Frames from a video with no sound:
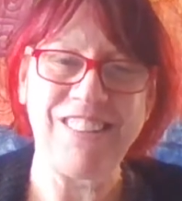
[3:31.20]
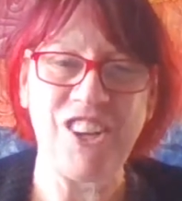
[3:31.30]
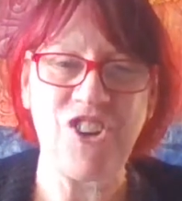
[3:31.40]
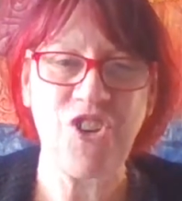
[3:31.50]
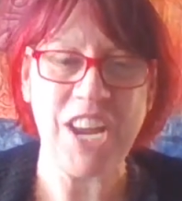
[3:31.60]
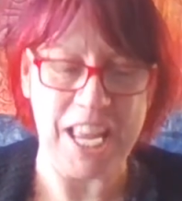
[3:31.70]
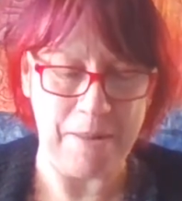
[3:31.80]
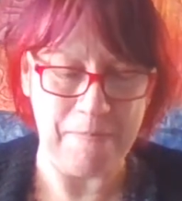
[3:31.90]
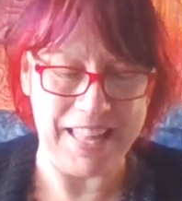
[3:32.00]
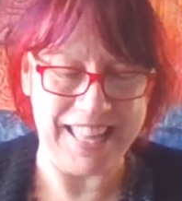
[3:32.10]
to
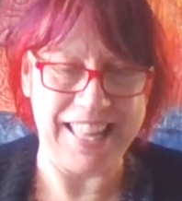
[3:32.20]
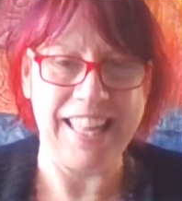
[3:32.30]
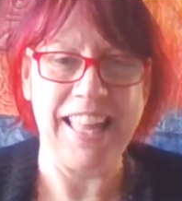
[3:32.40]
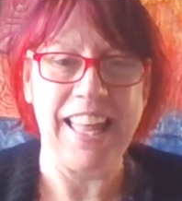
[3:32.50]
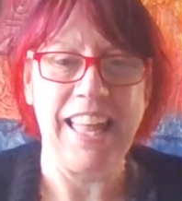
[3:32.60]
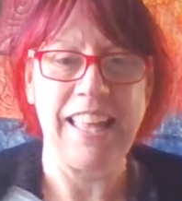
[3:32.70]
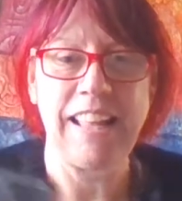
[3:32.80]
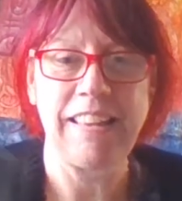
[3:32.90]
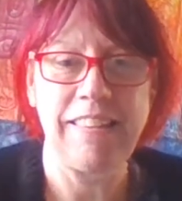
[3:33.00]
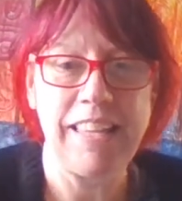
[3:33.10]
Dream.
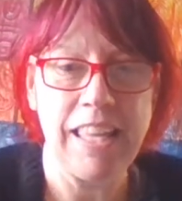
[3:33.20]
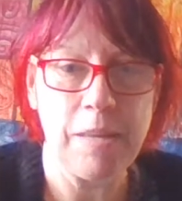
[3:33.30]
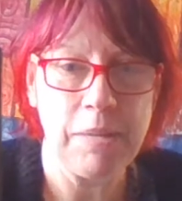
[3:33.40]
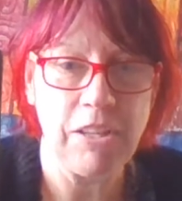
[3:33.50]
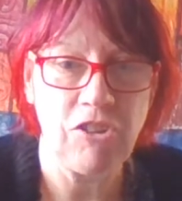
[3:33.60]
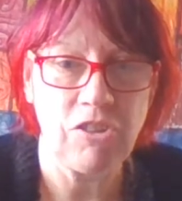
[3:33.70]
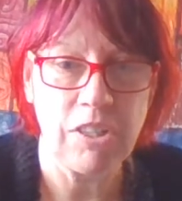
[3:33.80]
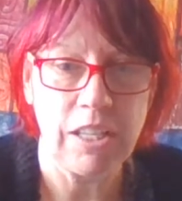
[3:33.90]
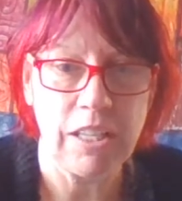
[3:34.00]
That's the image.